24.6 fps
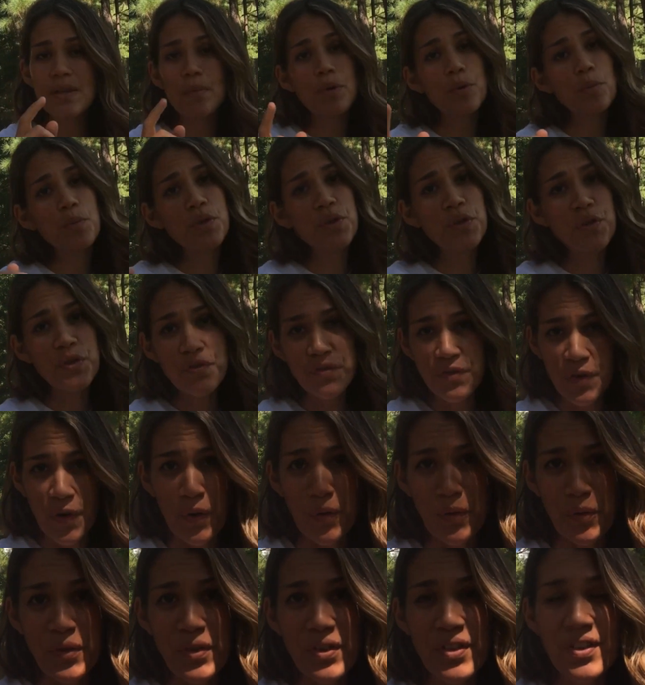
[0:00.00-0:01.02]
someone with your
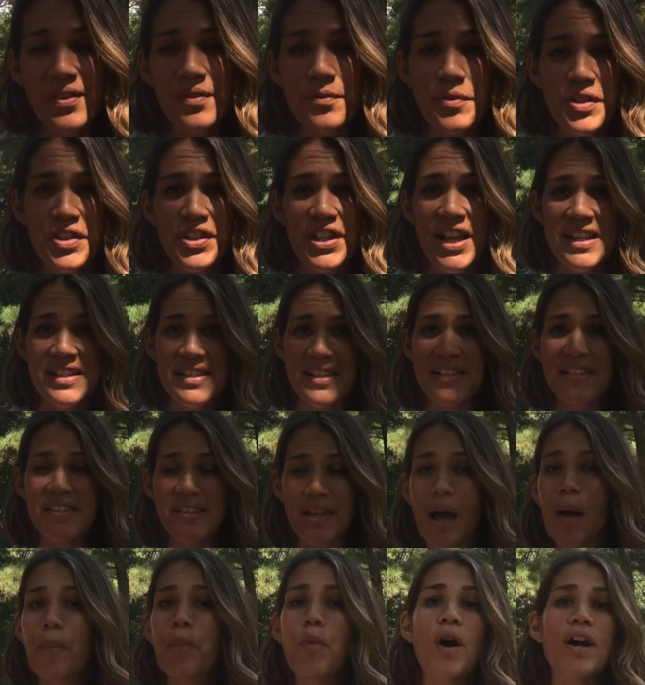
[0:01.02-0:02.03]
phone, which has a
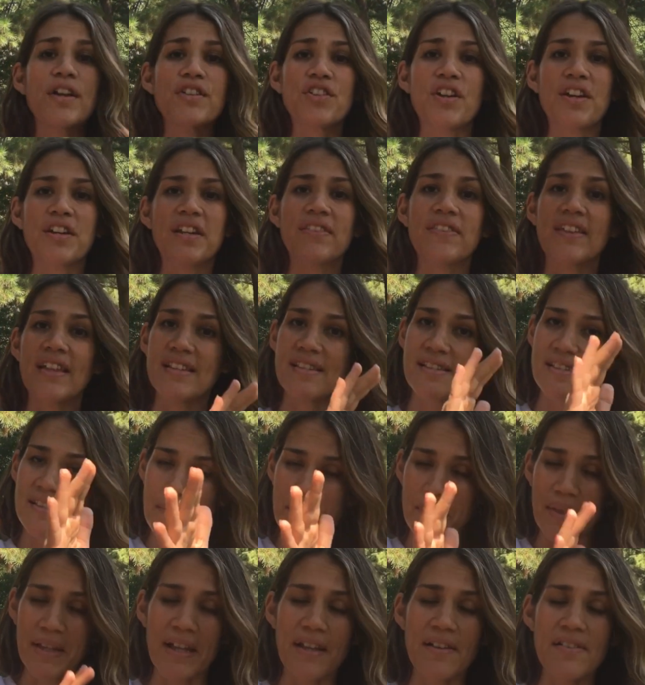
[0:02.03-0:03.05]
stopwatch on it. That's
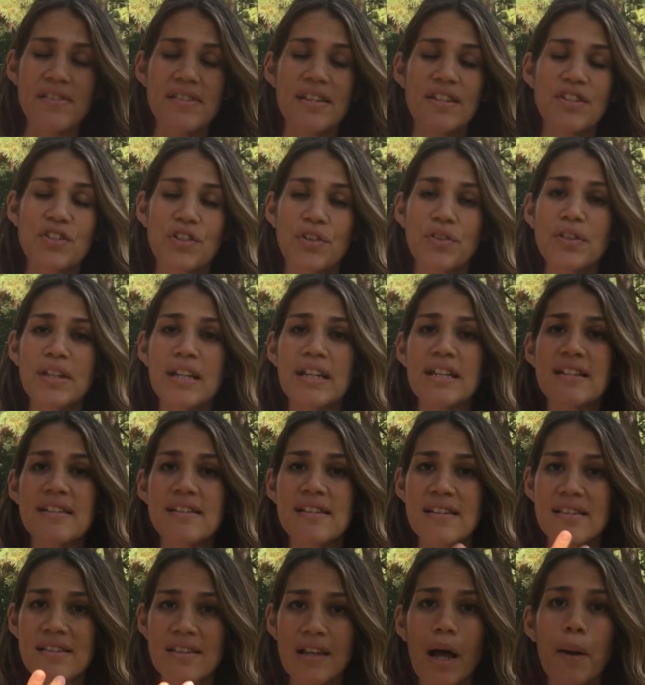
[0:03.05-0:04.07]
something else that you'll need, is
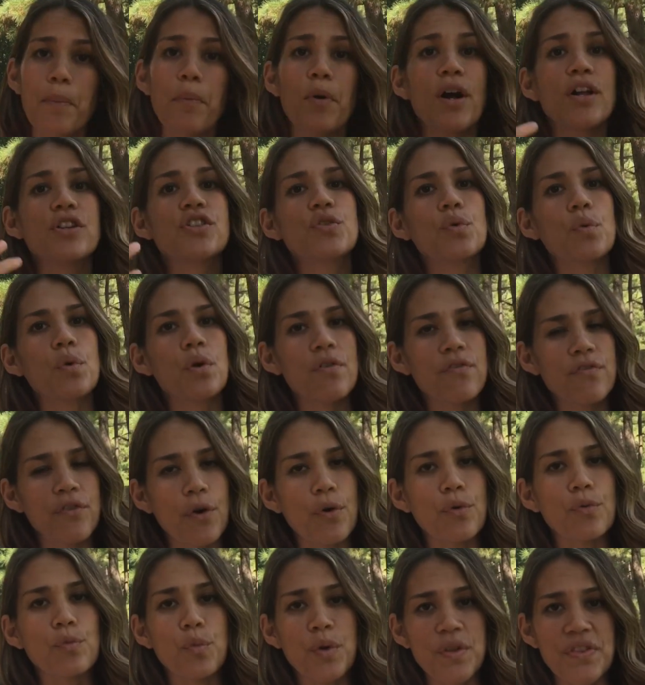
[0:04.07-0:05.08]
a stopwatch or
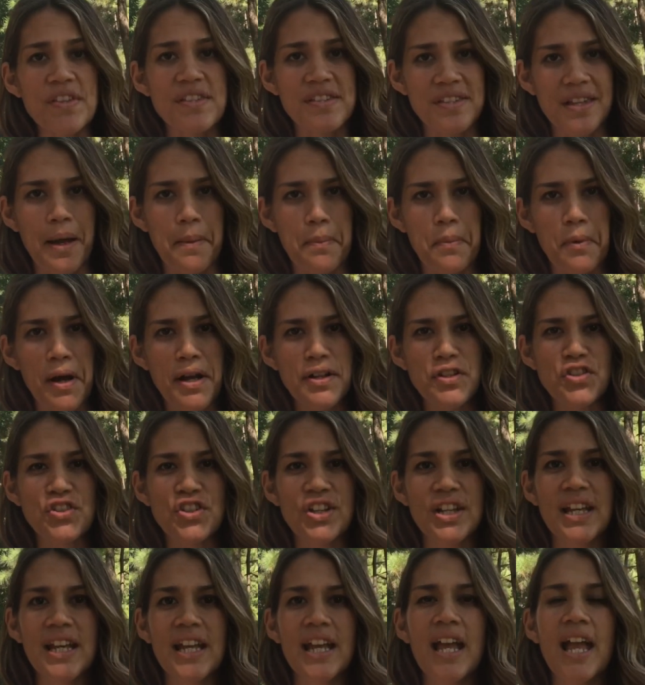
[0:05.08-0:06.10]
phone with a stopwatch.
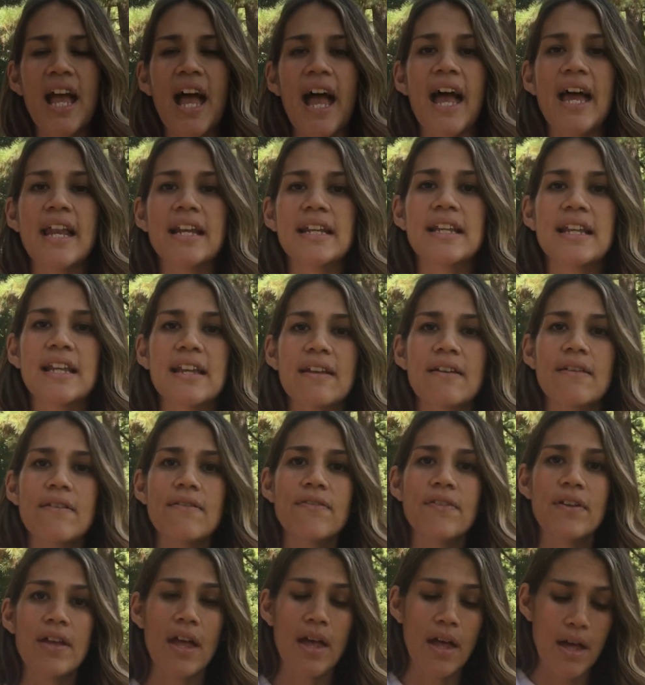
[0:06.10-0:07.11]
And
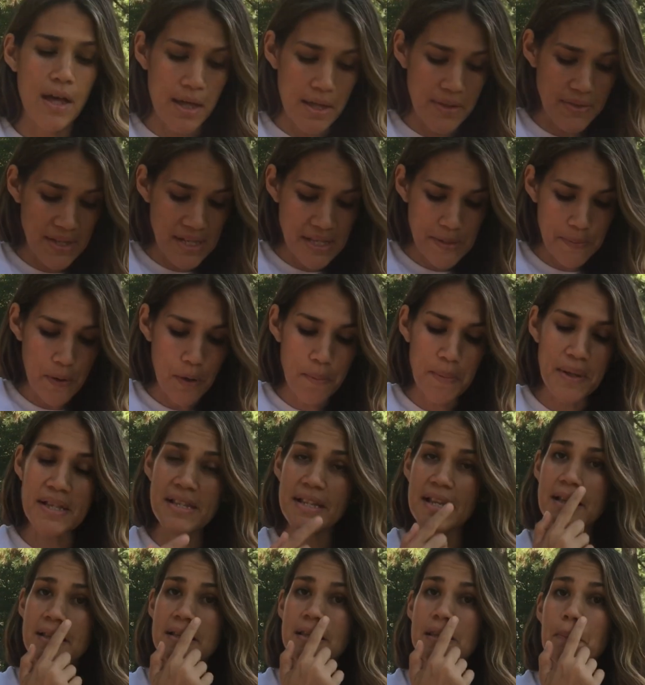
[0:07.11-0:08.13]
give, the experiment
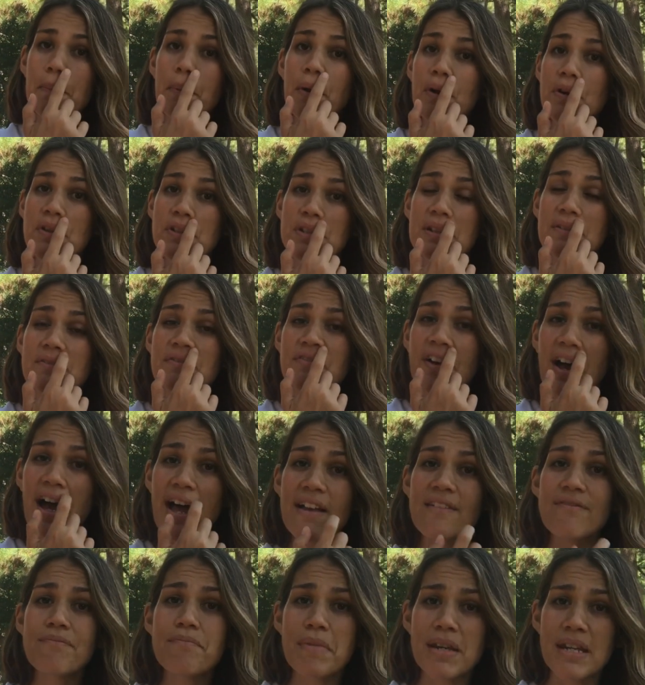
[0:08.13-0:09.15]
says, the person
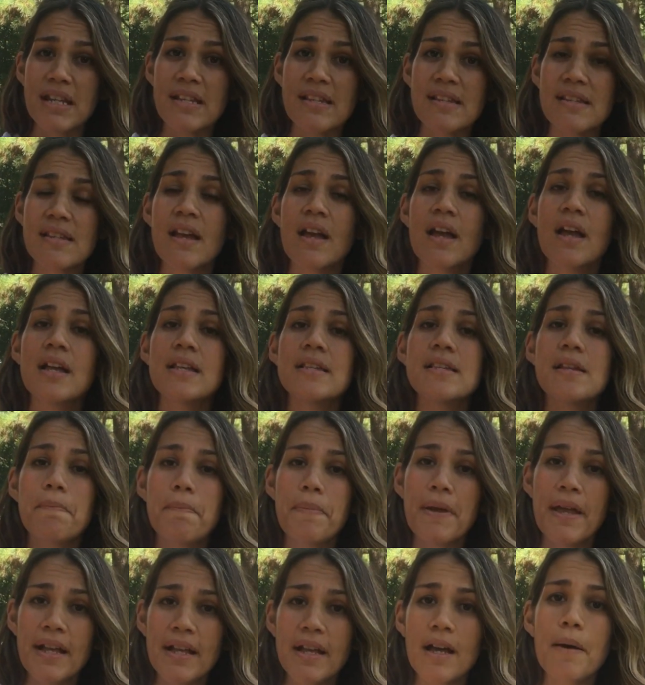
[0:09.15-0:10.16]
5 minutes to
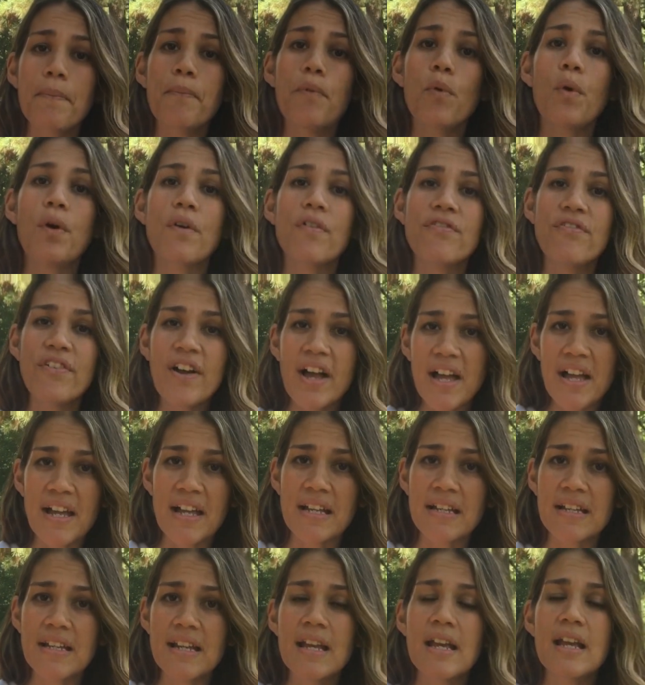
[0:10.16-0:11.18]
pick up or
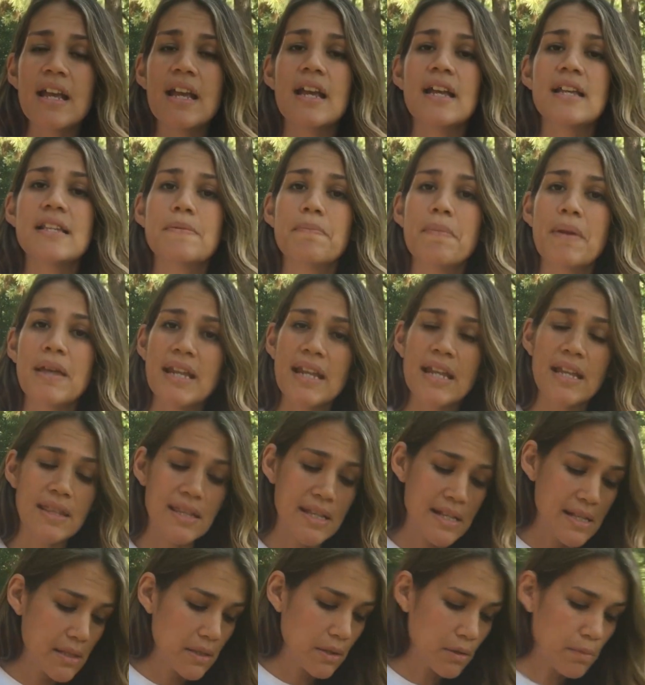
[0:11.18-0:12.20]
find as many of
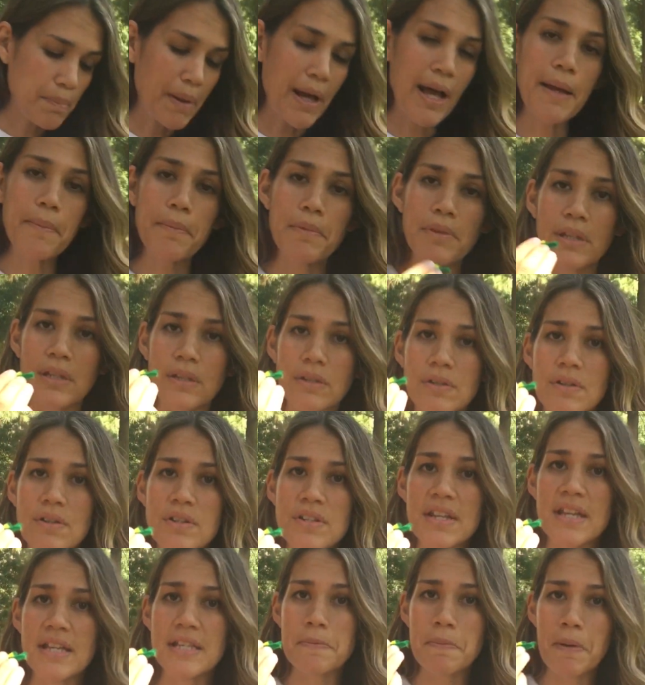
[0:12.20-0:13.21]
these little pipe
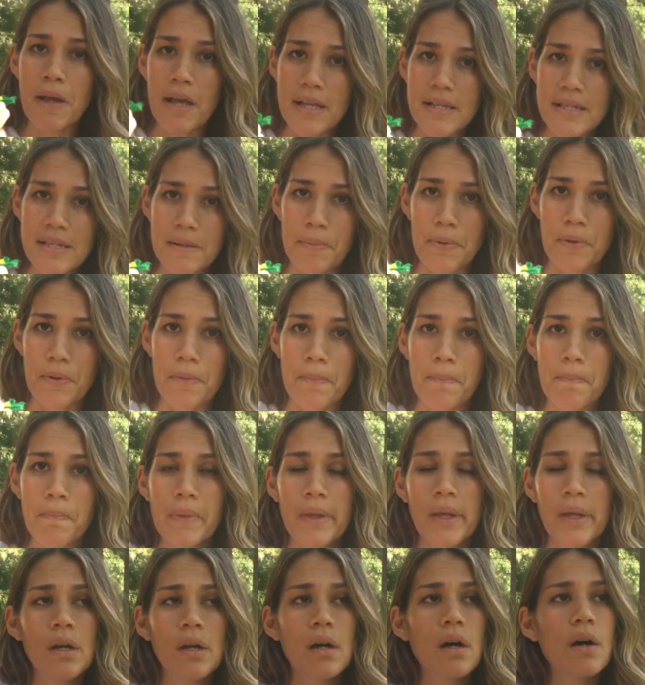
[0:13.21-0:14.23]
cleaners as possible.
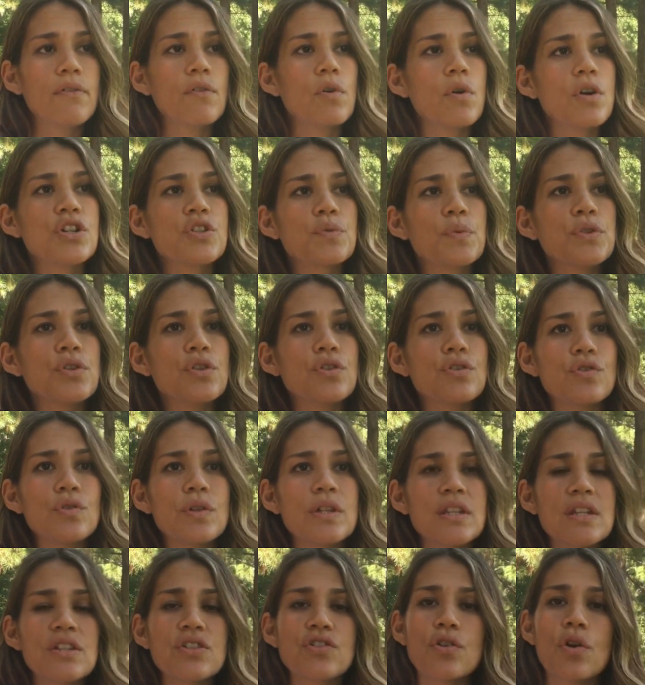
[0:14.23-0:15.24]
Of course, when you're doing
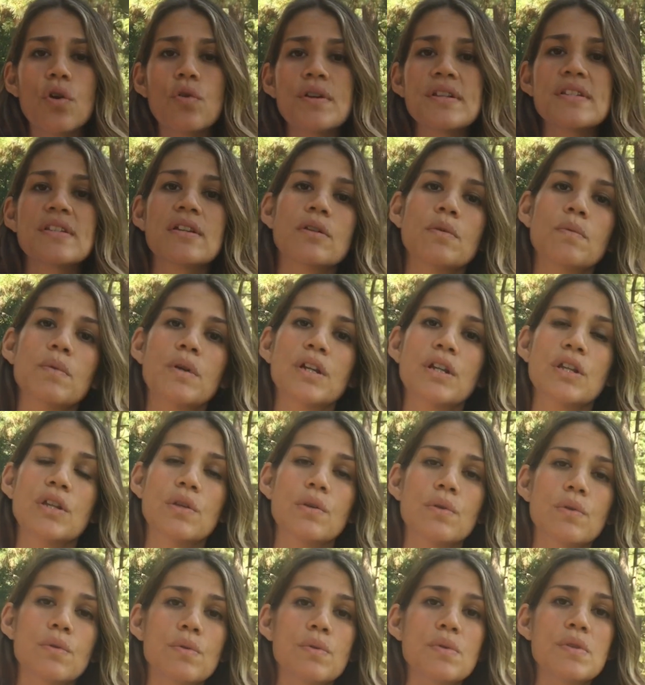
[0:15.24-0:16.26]
this, you're always going to want to
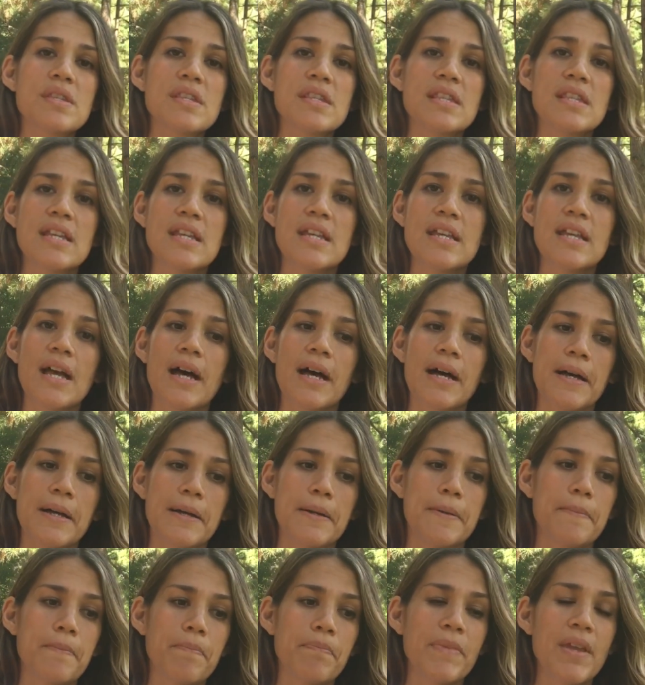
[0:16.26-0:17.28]
use the
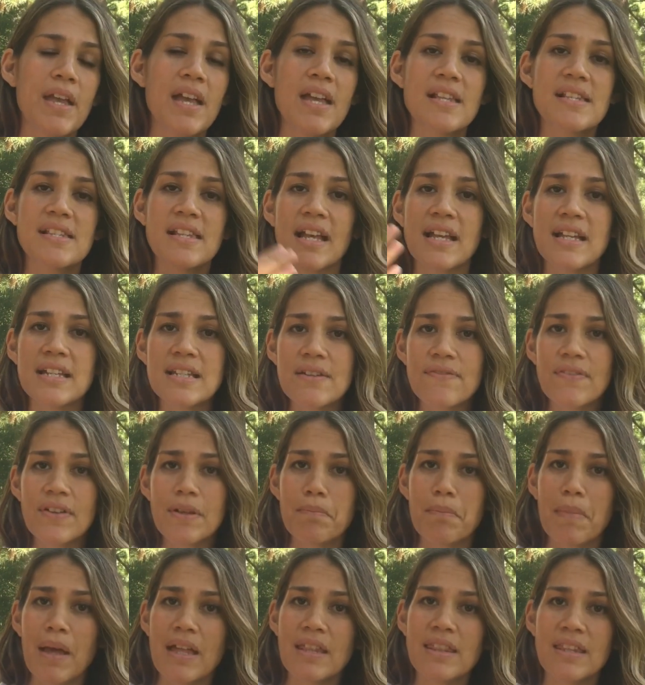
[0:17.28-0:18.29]
scientific
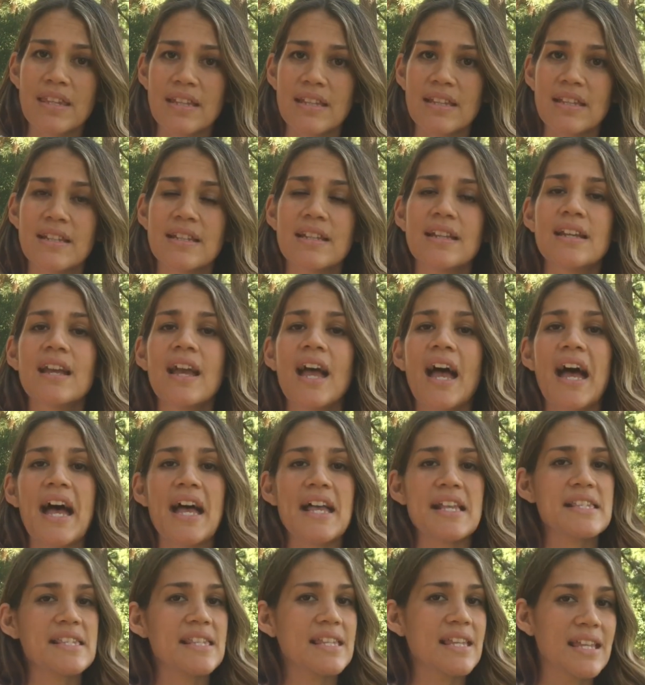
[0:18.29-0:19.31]
method,
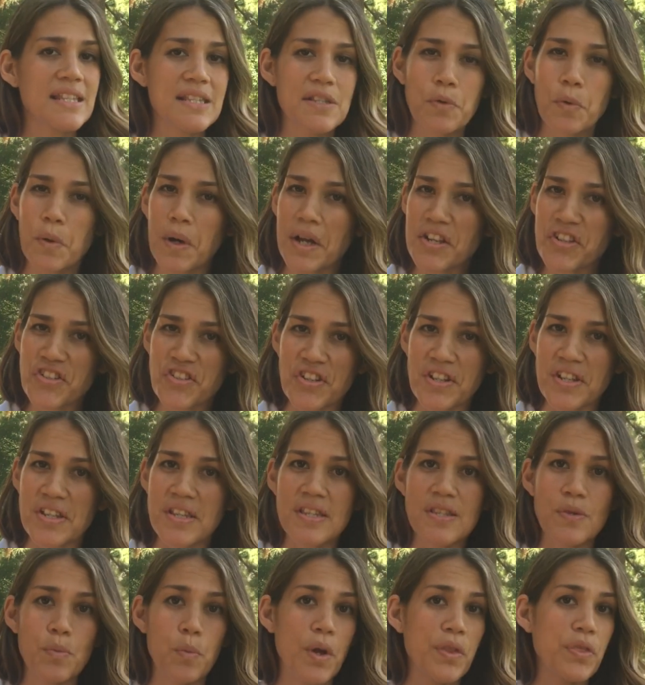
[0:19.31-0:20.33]
ask the kids
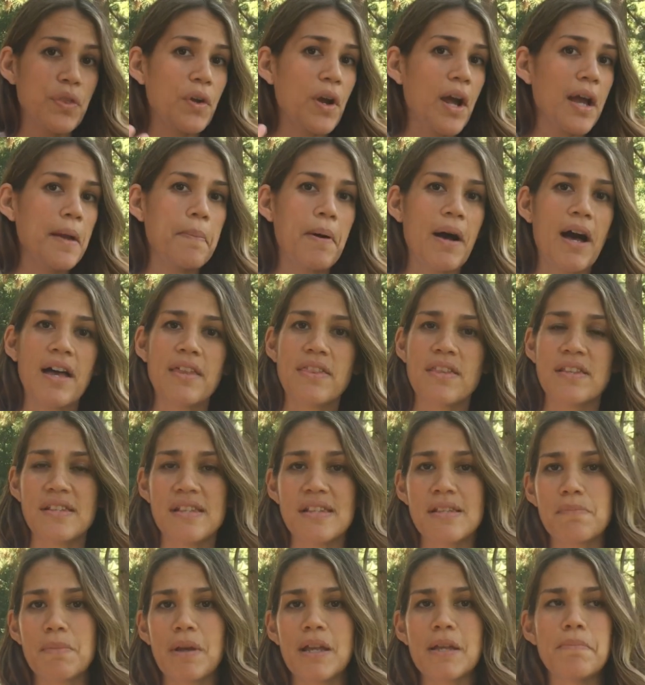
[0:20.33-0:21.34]
questions, what their
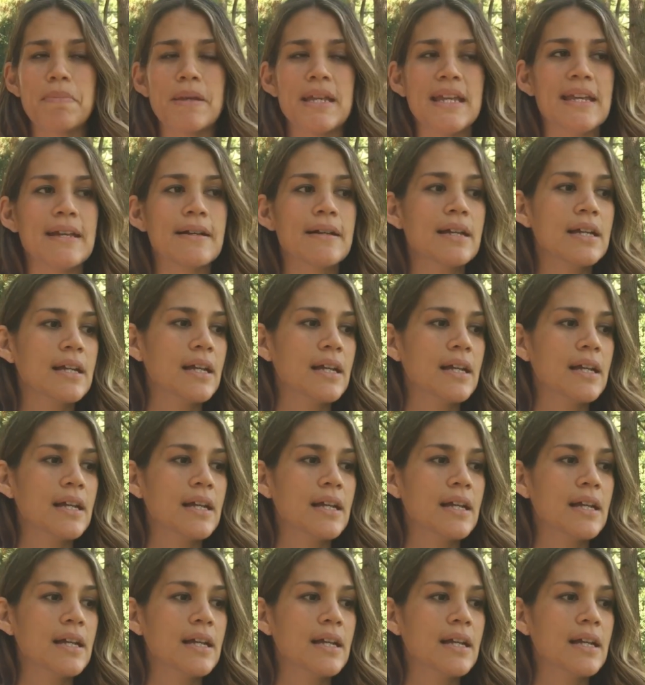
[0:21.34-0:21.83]
hypothesis might be.